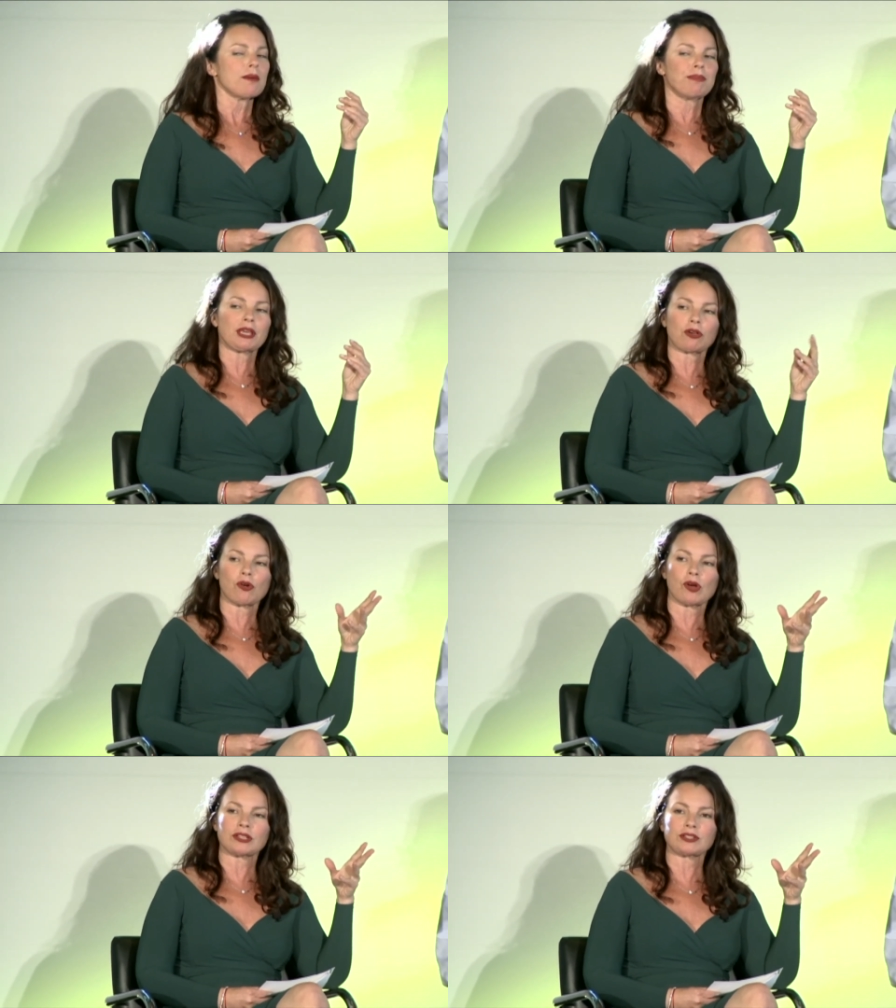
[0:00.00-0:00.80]

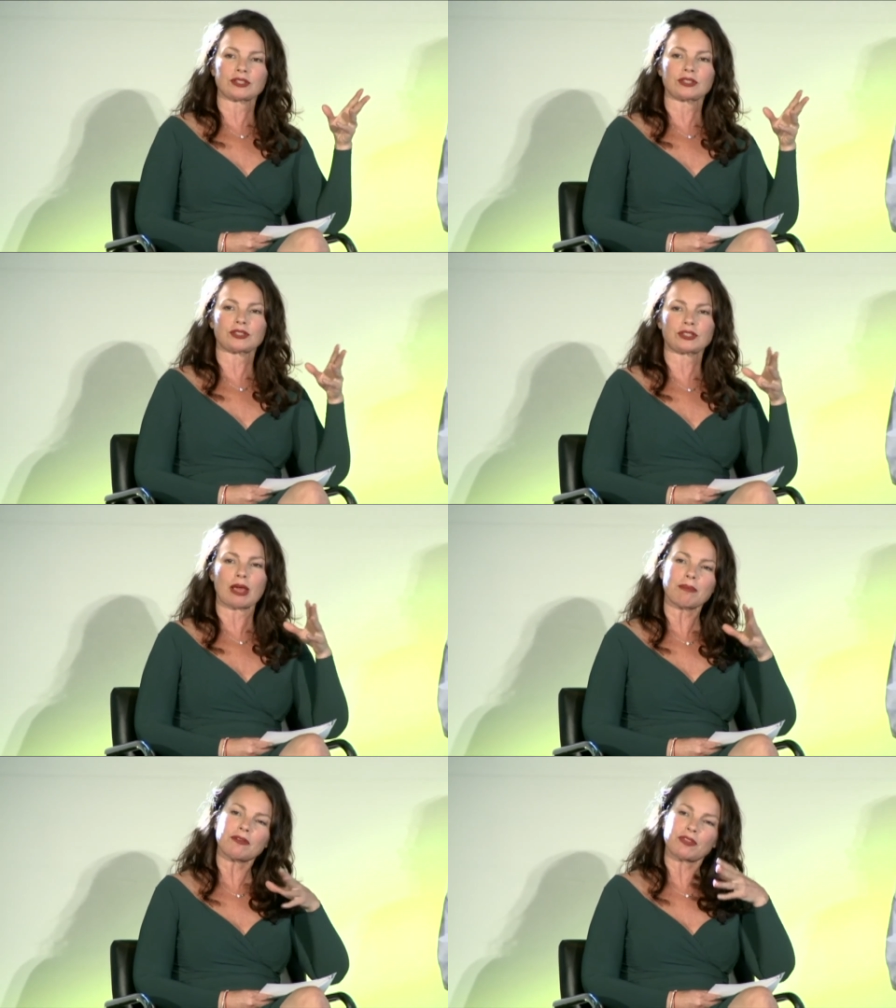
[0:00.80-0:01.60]
because
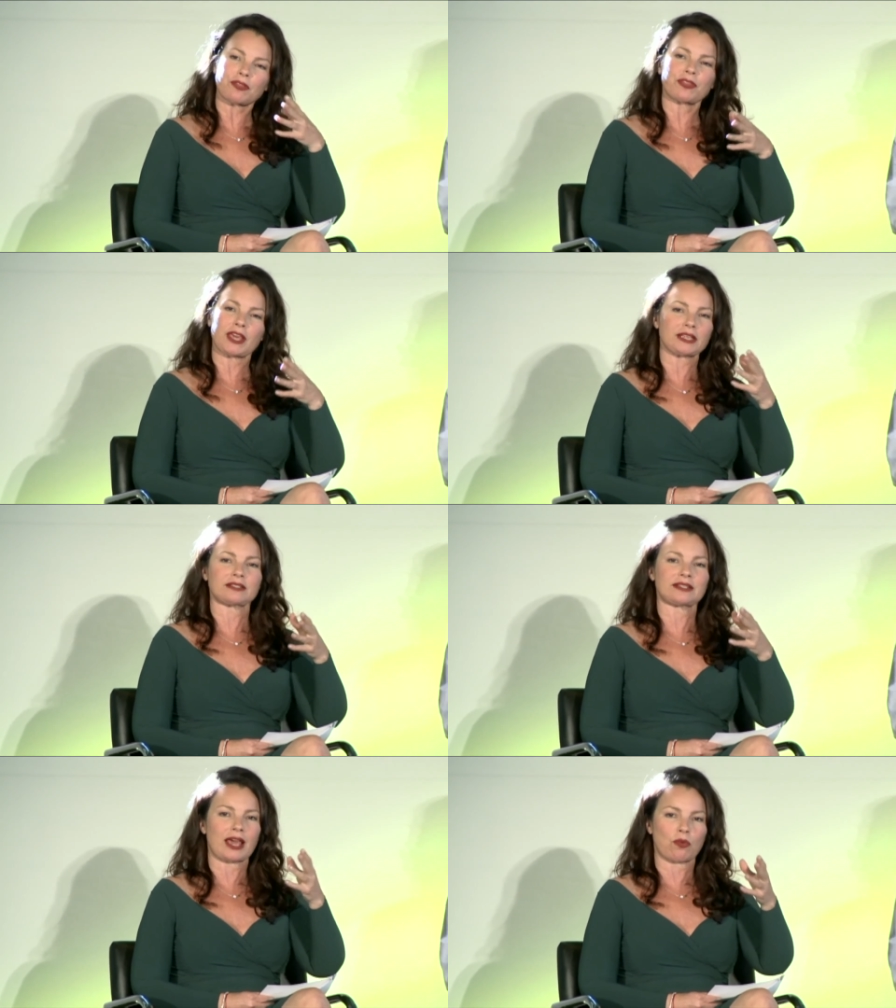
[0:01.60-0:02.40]
some of the
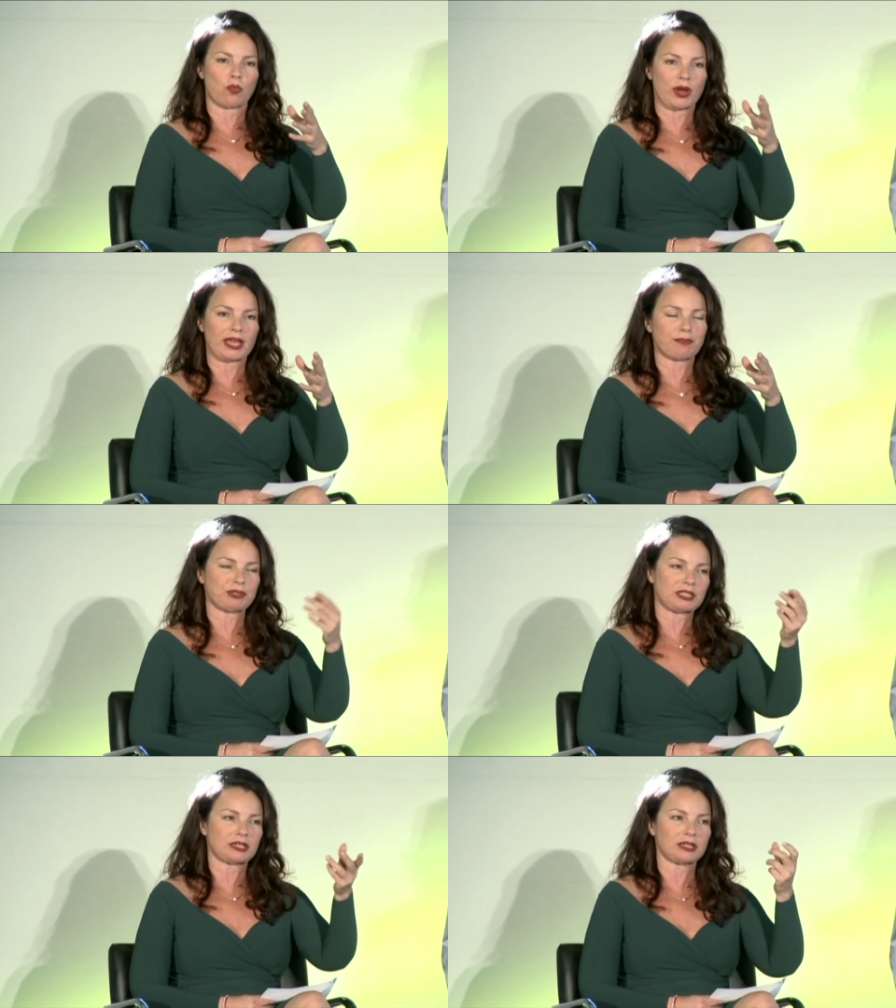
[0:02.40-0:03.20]
things that we,
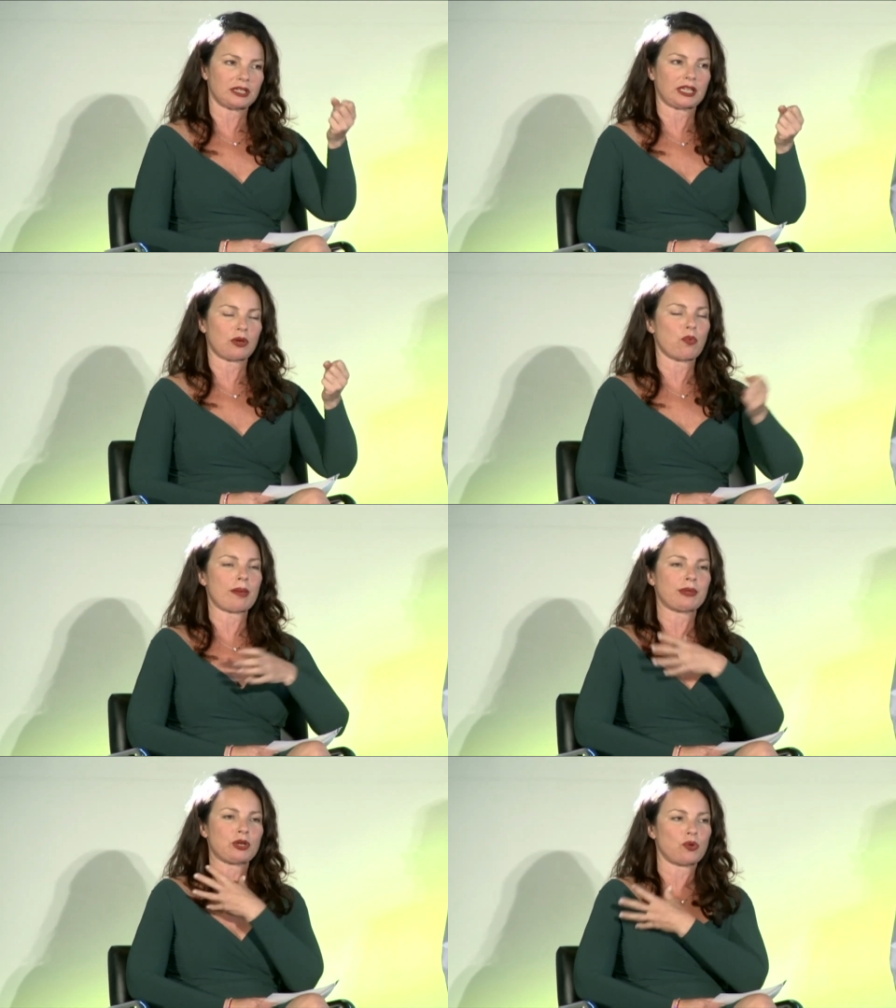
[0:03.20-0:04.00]
particularly
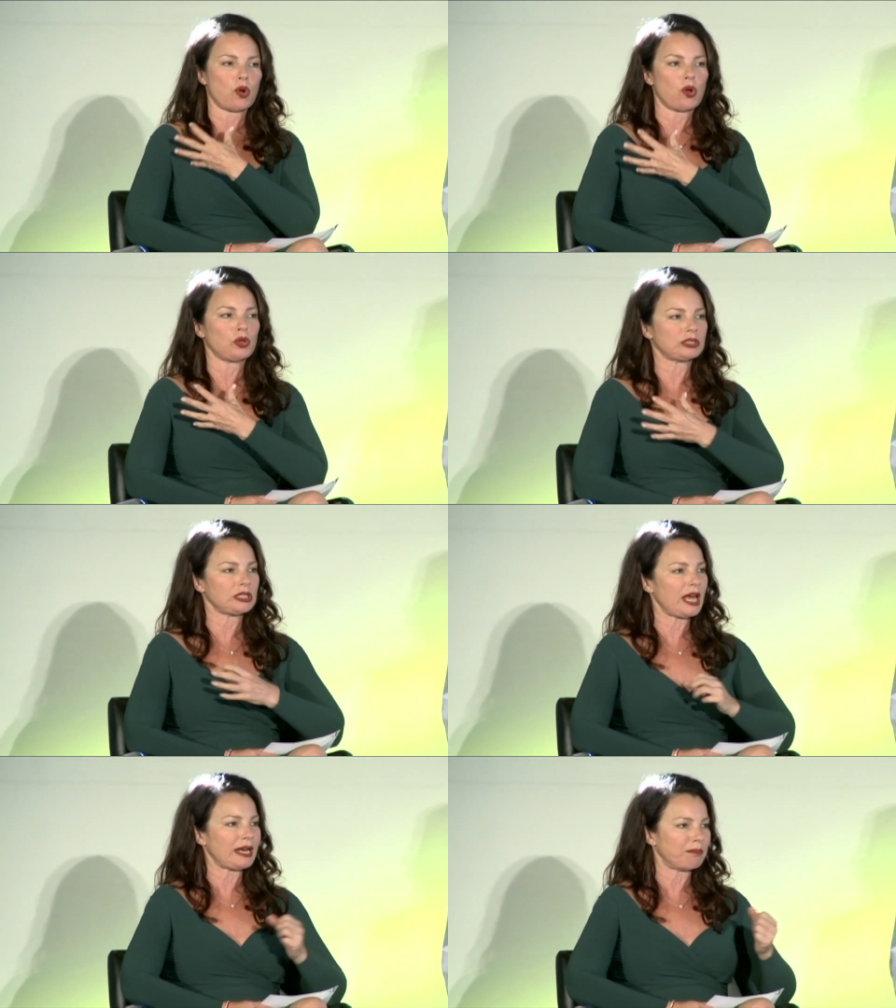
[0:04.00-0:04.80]
women who hold a
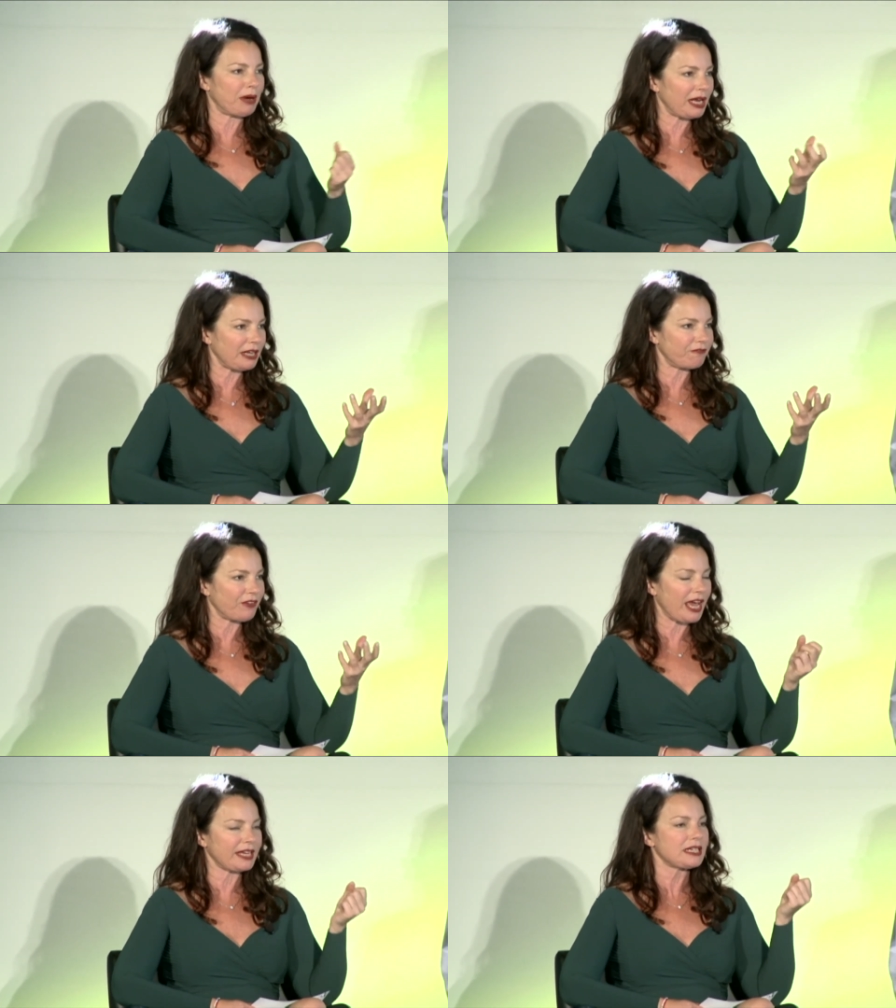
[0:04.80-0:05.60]
lot of body
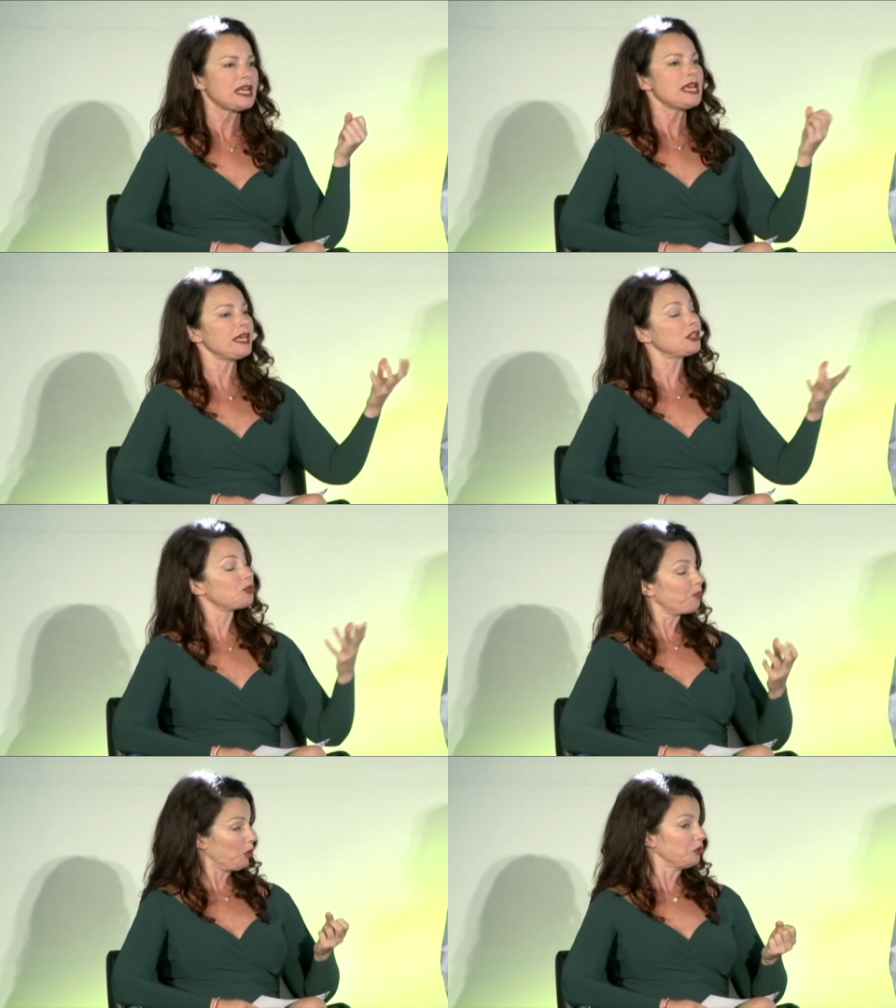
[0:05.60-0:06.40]
fat,
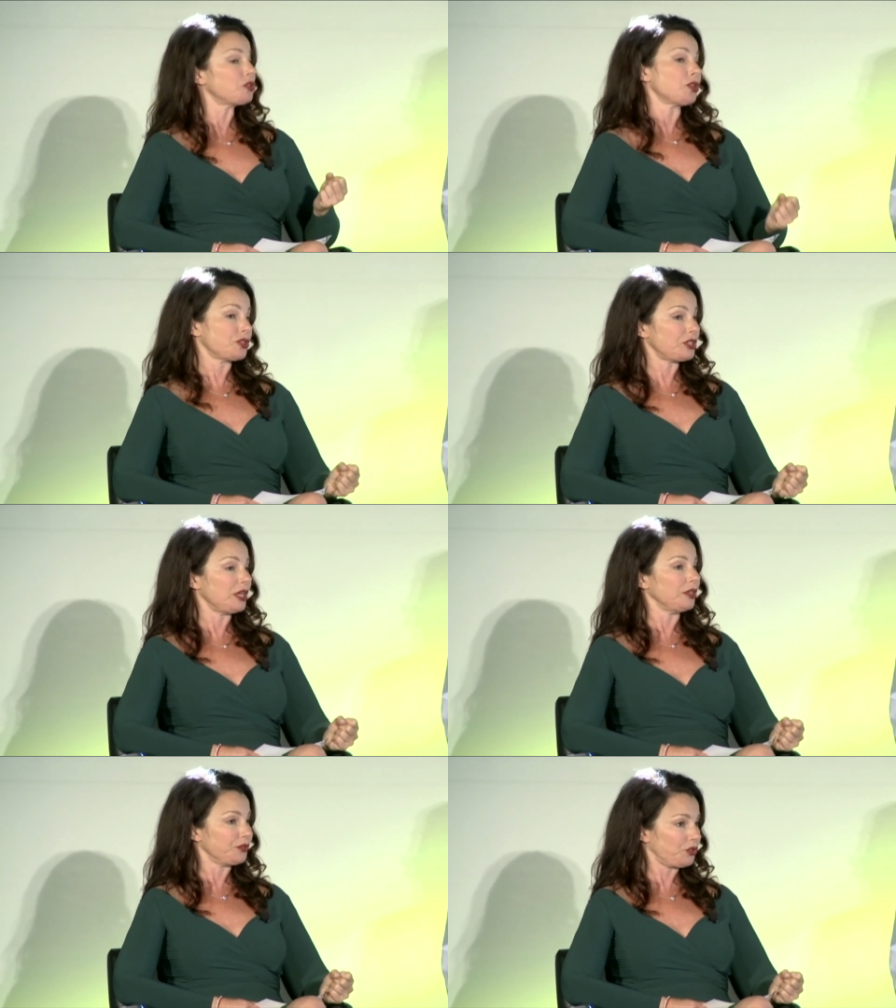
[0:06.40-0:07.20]
expose
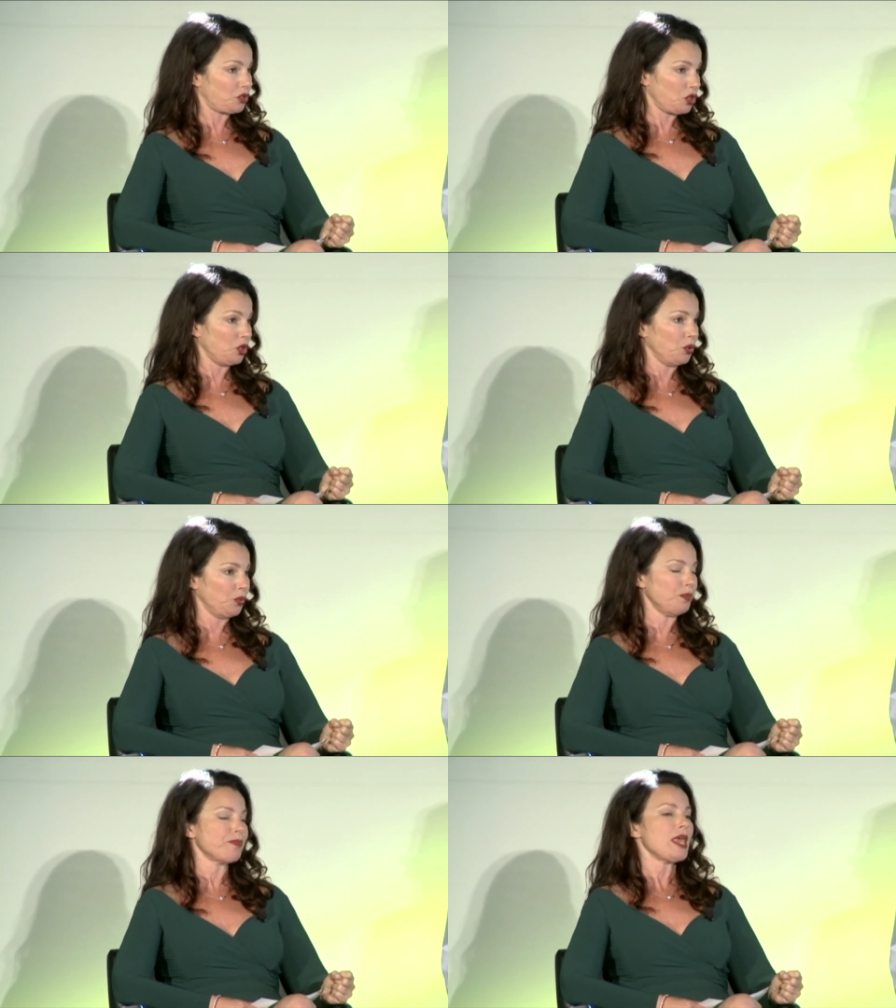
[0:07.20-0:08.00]
ourselves
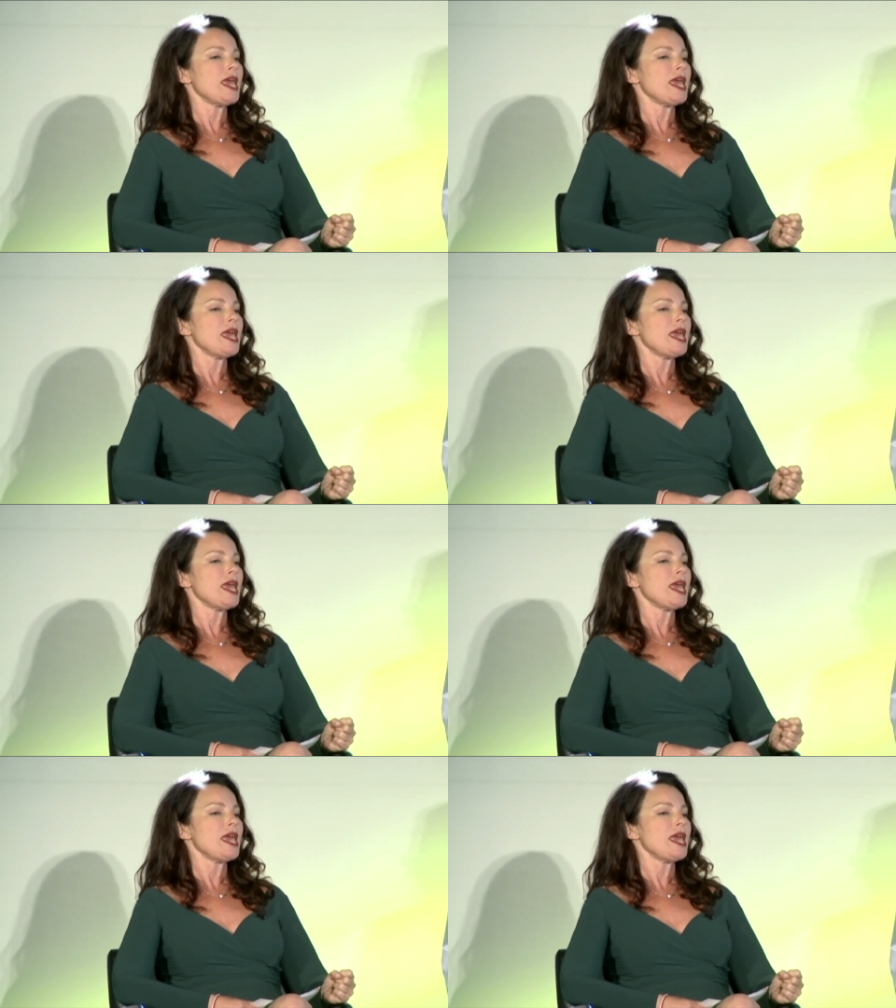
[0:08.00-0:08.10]
to,